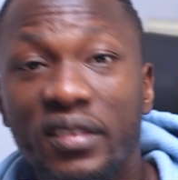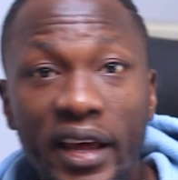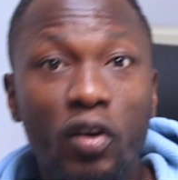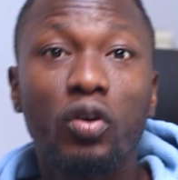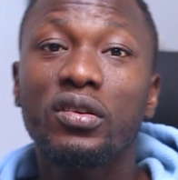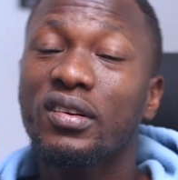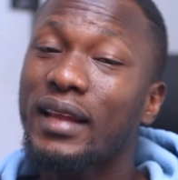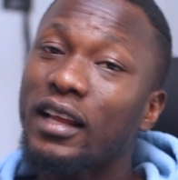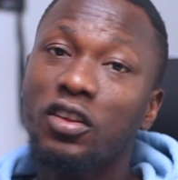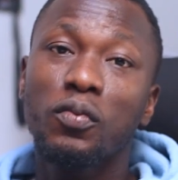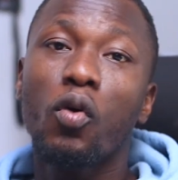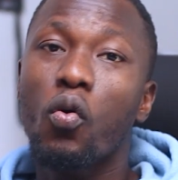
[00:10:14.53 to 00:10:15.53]
Second,
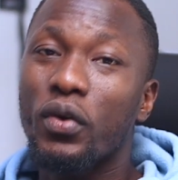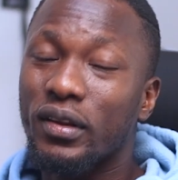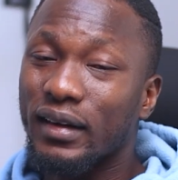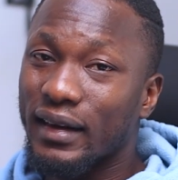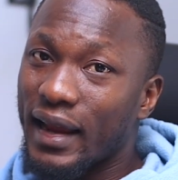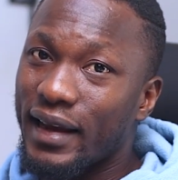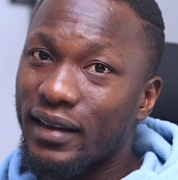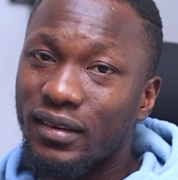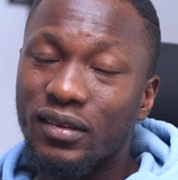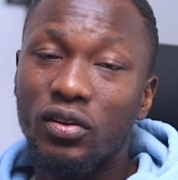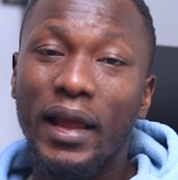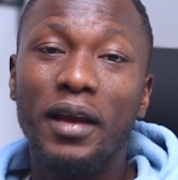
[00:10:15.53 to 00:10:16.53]
start small with
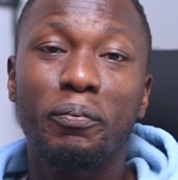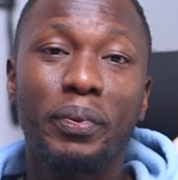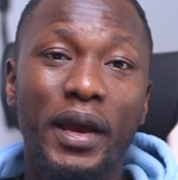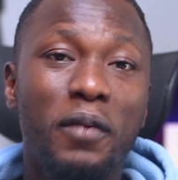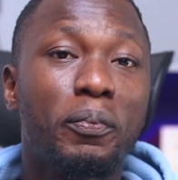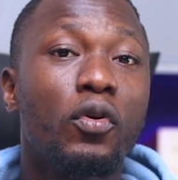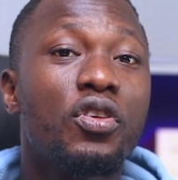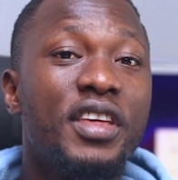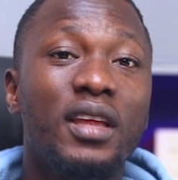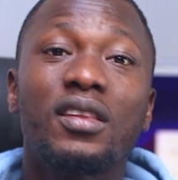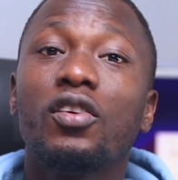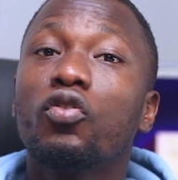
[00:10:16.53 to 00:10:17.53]
clients, like break
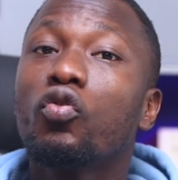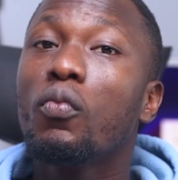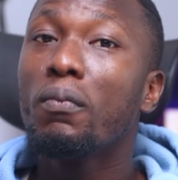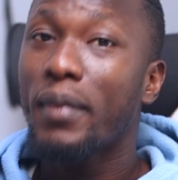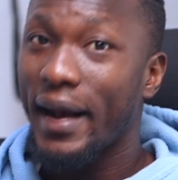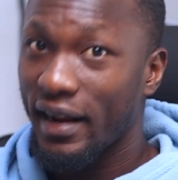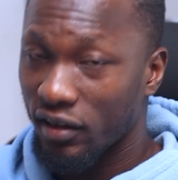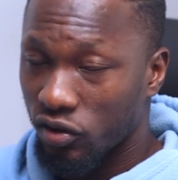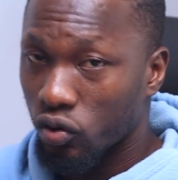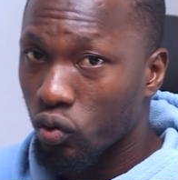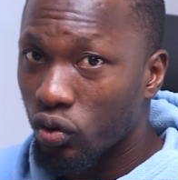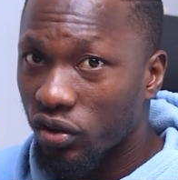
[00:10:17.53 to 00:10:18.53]
project into
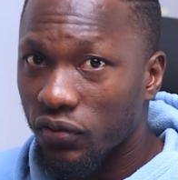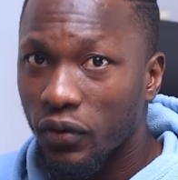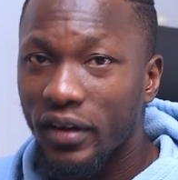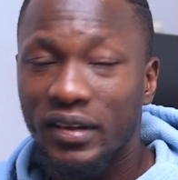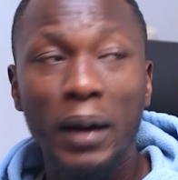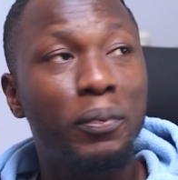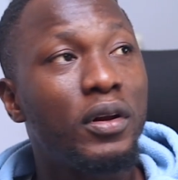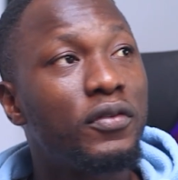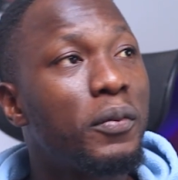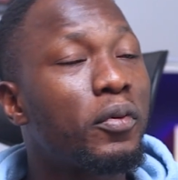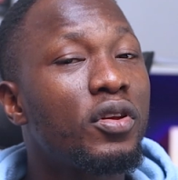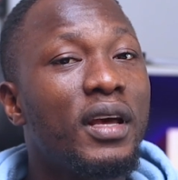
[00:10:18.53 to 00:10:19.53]
milestones. For example, if
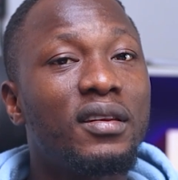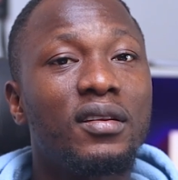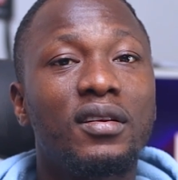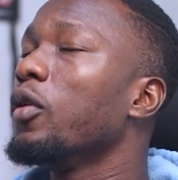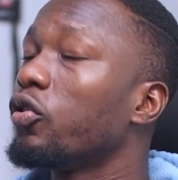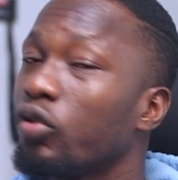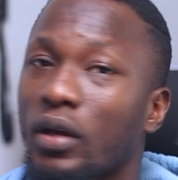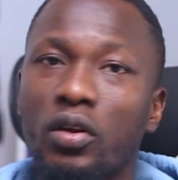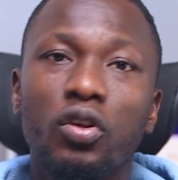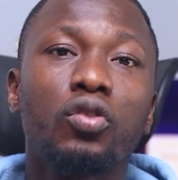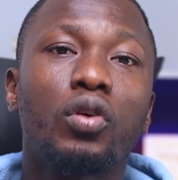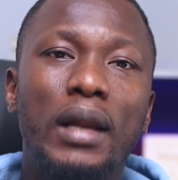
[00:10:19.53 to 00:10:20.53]
the project is a
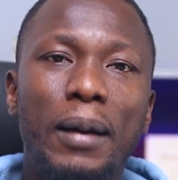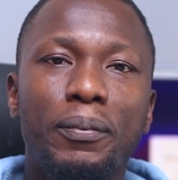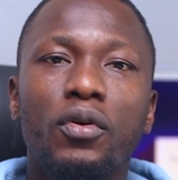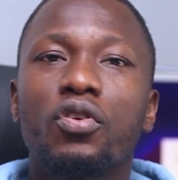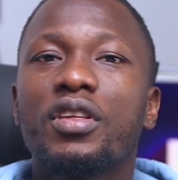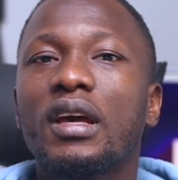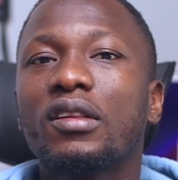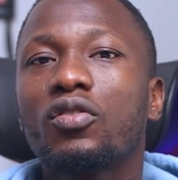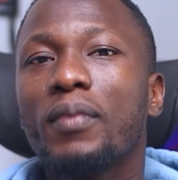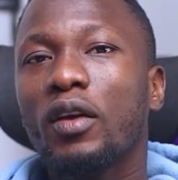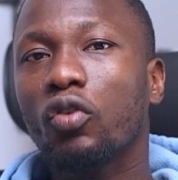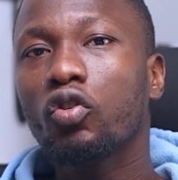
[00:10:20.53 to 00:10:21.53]
$2,000 project,
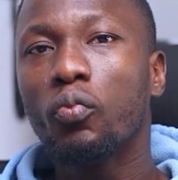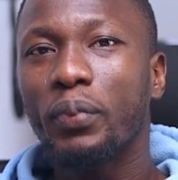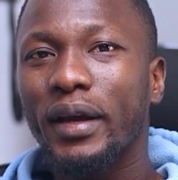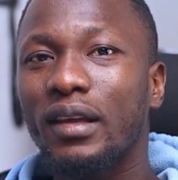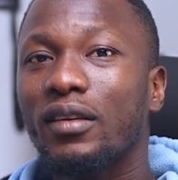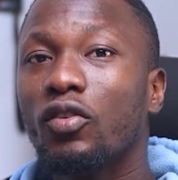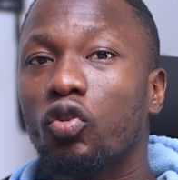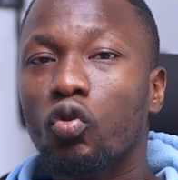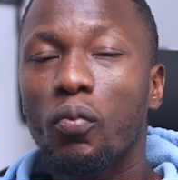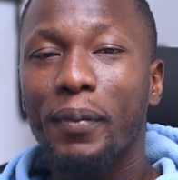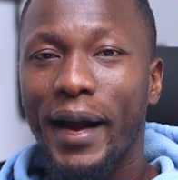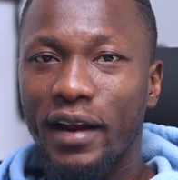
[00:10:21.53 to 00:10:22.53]
you might want to break it
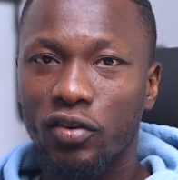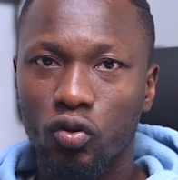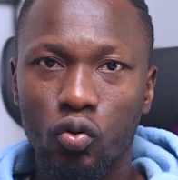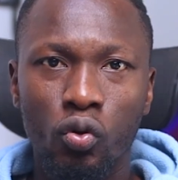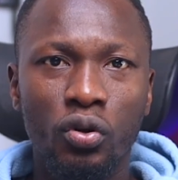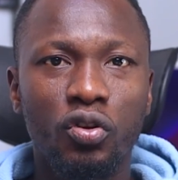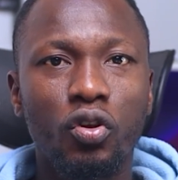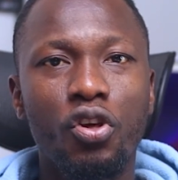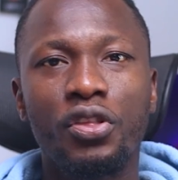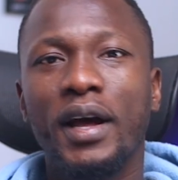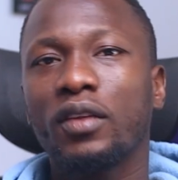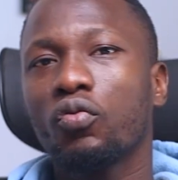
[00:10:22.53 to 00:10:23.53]
into milestones
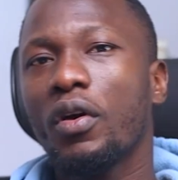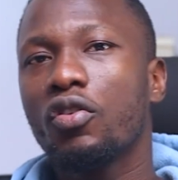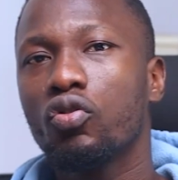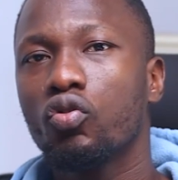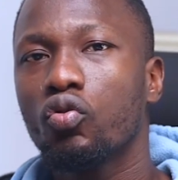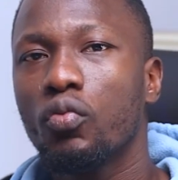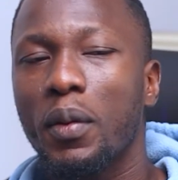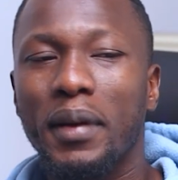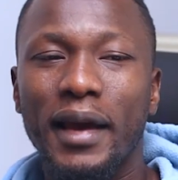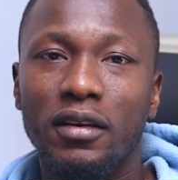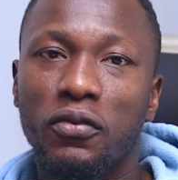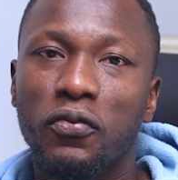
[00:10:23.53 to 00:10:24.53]
such that when you do maybe
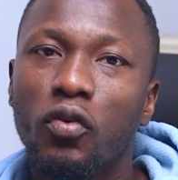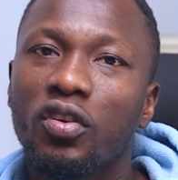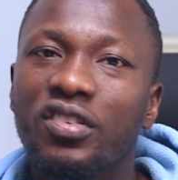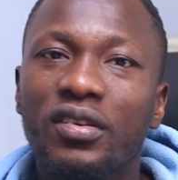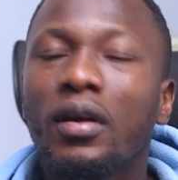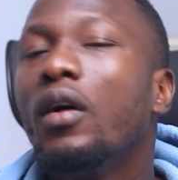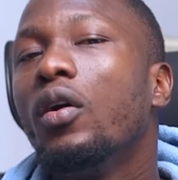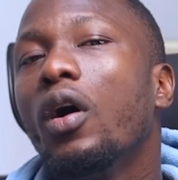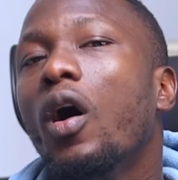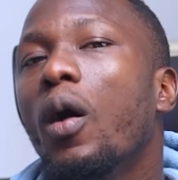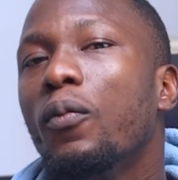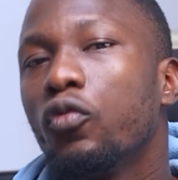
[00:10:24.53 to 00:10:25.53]
like the first
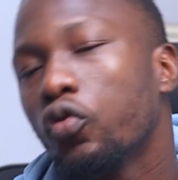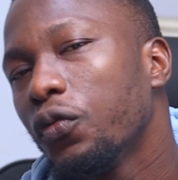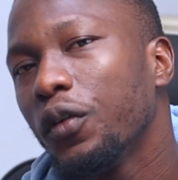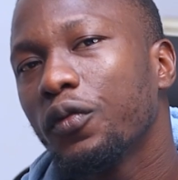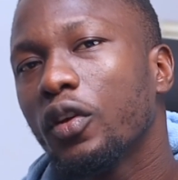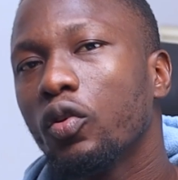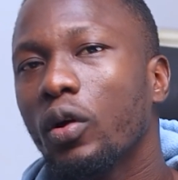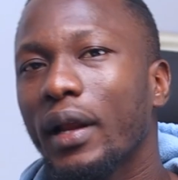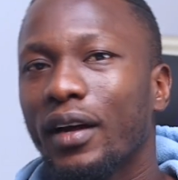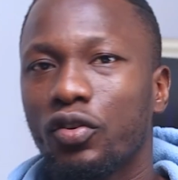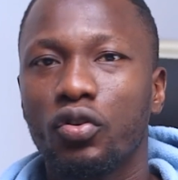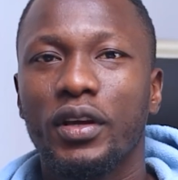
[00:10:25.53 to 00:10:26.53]

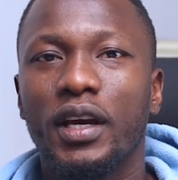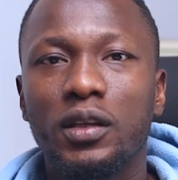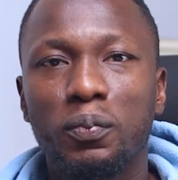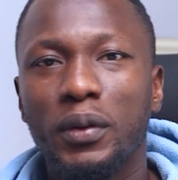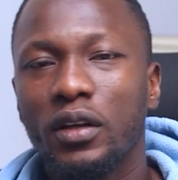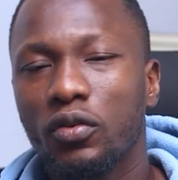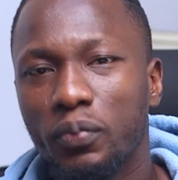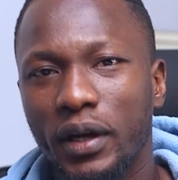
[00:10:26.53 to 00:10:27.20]
$250 you get paid,